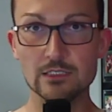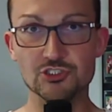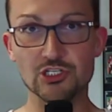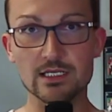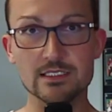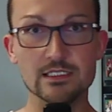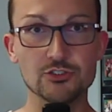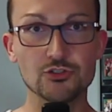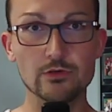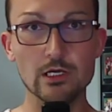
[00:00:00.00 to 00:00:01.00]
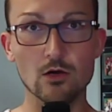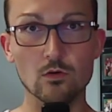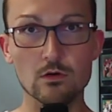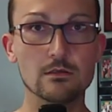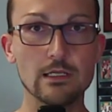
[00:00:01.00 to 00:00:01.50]
Justin
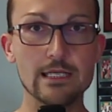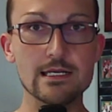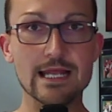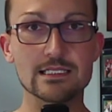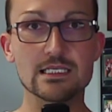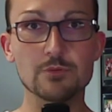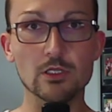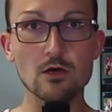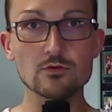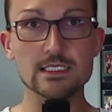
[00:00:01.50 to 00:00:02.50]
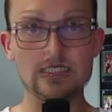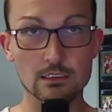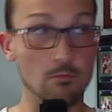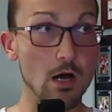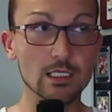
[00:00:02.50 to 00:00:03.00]
Trudeau and Nancy Pelosi,
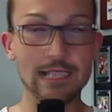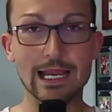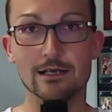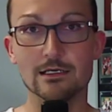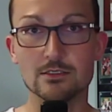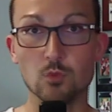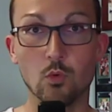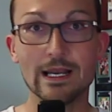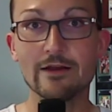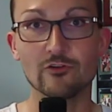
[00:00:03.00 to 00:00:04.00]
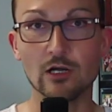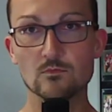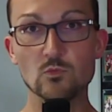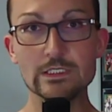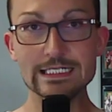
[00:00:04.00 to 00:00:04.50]
Kamala Harris, whatever.
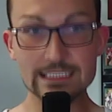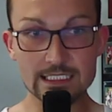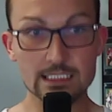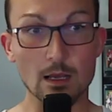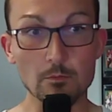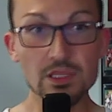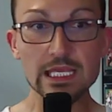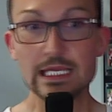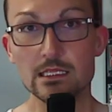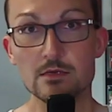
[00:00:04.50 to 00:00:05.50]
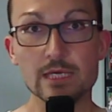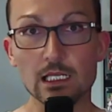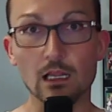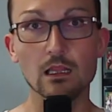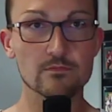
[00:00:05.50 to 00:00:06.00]
We need something in the
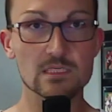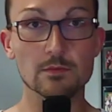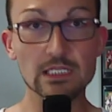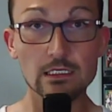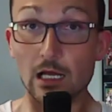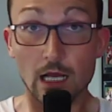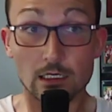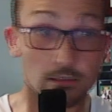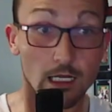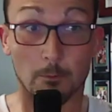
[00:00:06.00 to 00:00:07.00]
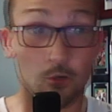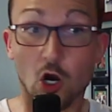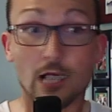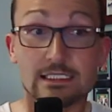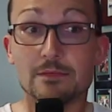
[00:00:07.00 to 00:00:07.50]
middle. Something
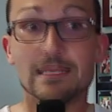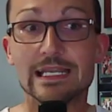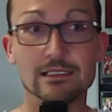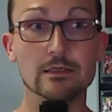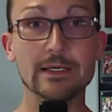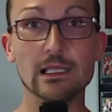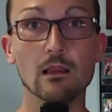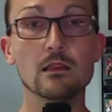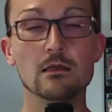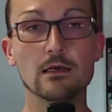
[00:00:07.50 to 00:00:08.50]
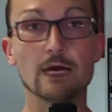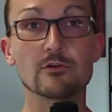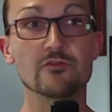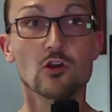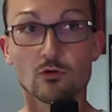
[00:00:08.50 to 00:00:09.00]
approximating the middle. I
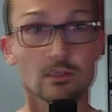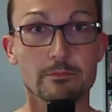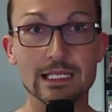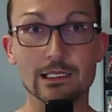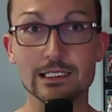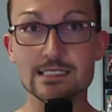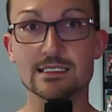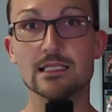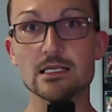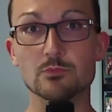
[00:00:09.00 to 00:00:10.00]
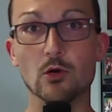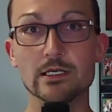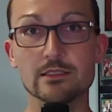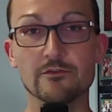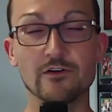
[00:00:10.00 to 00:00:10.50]
don't even know what the middle is at this
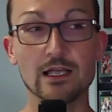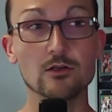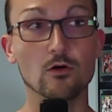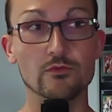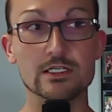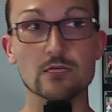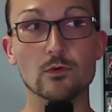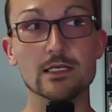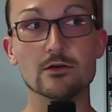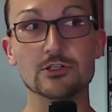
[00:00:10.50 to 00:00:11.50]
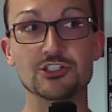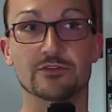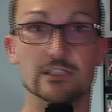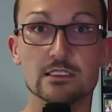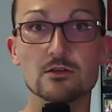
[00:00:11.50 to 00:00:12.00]
point. The fucking Overton window has
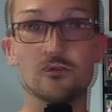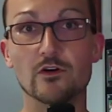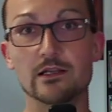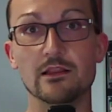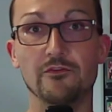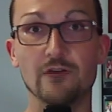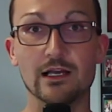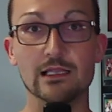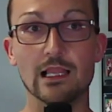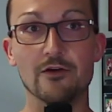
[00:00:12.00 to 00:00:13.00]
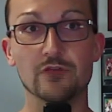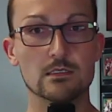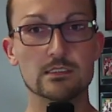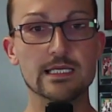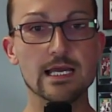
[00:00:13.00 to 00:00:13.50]
shifted so far to the fucking left.
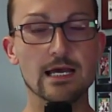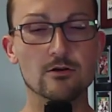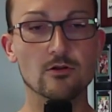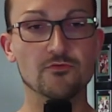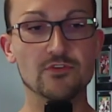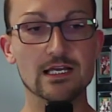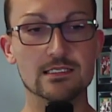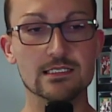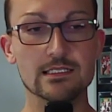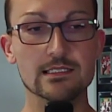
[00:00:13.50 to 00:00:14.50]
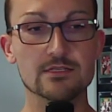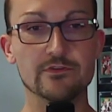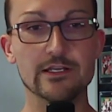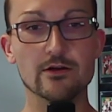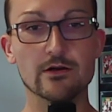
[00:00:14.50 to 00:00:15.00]
Because, yeah, I don't know if you guys seen this
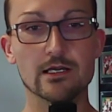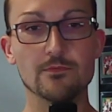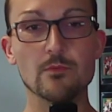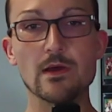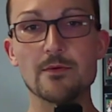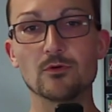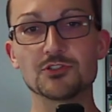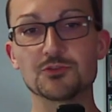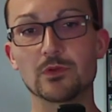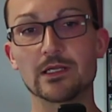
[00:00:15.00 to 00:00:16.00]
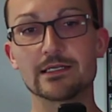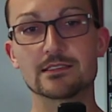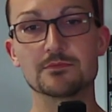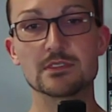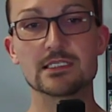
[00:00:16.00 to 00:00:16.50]
video here, but maybe we'll just play
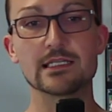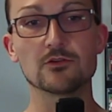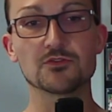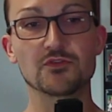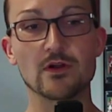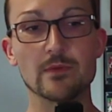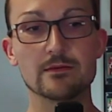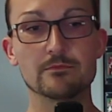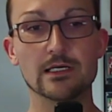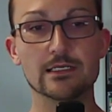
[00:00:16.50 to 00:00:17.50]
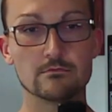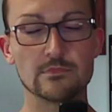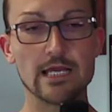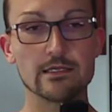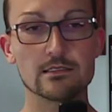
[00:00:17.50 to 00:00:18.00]
some stills from it. But,
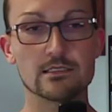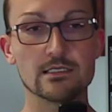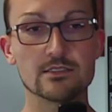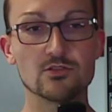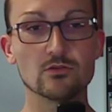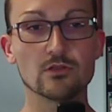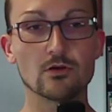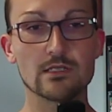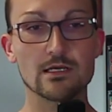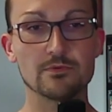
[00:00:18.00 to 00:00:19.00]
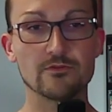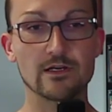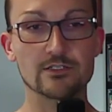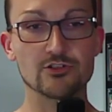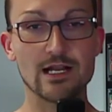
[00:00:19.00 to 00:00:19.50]
yeah, you can see the dude loading up a
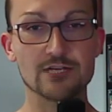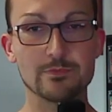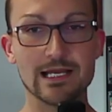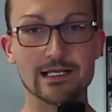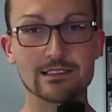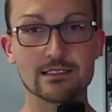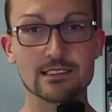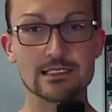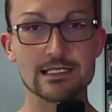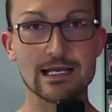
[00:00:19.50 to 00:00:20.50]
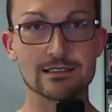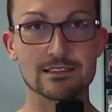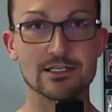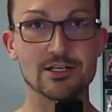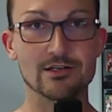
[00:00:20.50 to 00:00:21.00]
fucking trash bag, and then the, yeah,
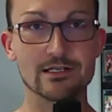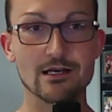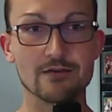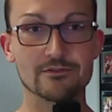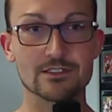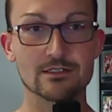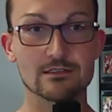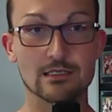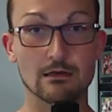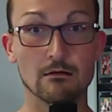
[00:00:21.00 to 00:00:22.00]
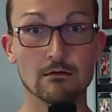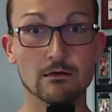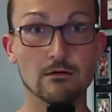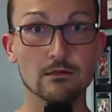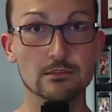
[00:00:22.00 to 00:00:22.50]
security officer is like, oh
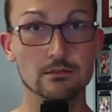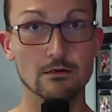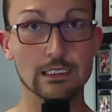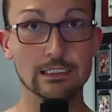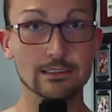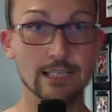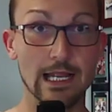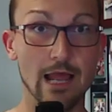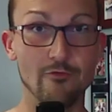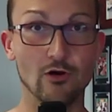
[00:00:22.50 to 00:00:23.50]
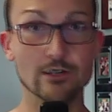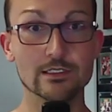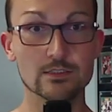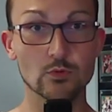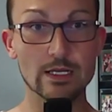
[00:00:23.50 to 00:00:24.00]
no, I'll just go ahead and take a
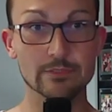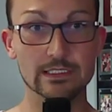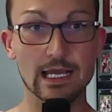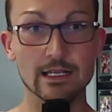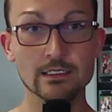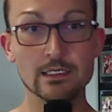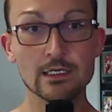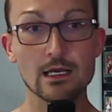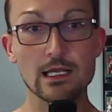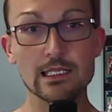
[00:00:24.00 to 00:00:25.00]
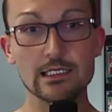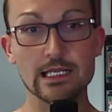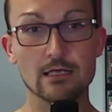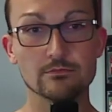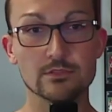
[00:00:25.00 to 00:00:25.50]
half-hearted swipe at that. And then,
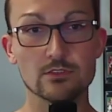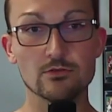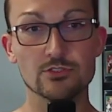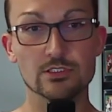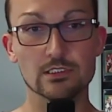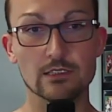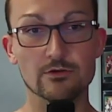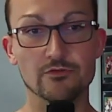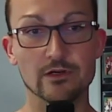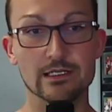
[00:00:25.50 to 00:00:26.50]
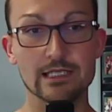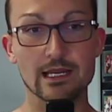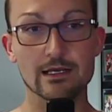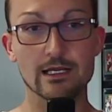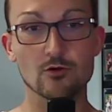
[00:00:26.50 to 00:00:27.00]
yeah, the dude's just allowed to fucking
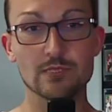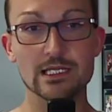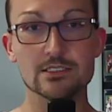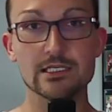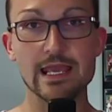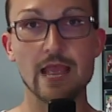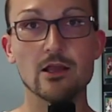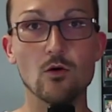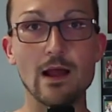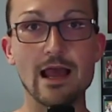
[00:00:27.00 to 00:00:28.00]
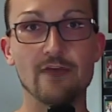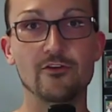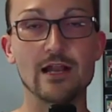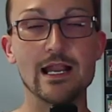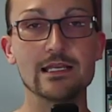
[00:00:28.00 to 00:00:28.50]
carry out, because you can't go
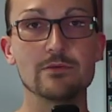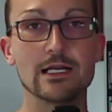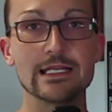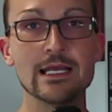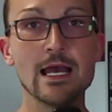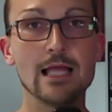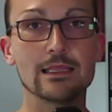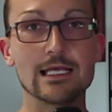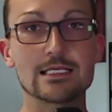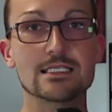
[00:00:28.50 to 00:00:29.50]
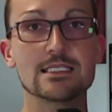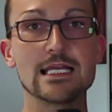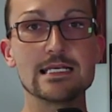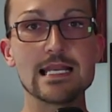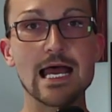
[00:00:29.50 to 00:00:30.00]
after anybody less
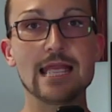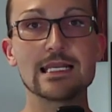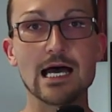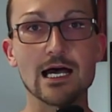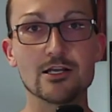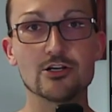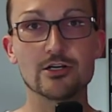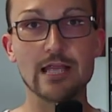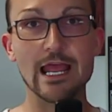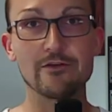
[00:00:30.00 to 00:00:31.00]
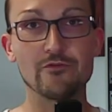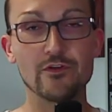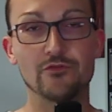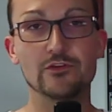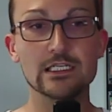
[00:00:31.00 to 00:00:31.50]
than
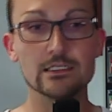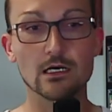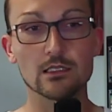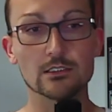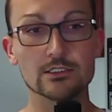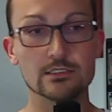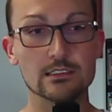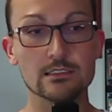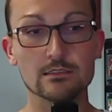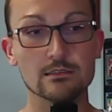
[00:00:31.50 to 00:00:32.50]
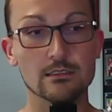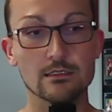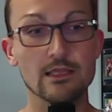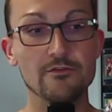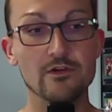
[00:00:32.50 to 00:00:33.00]
$950.
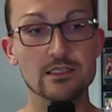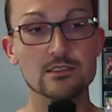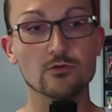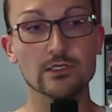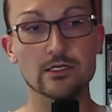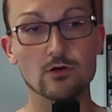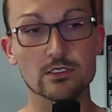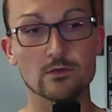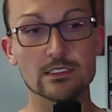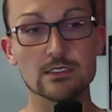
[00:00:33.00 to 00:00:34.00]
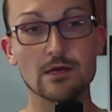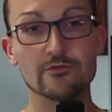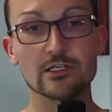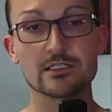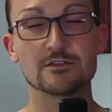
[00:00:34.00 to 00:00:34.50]
They face no recourse
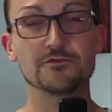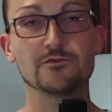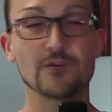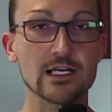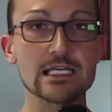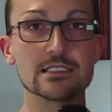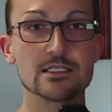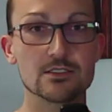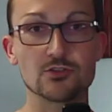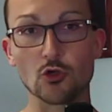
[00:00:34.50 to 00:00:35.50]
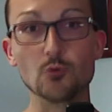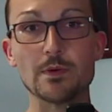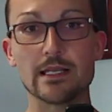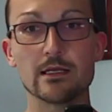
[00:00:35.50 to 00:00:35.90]
whatsoever. It's fucking stupid.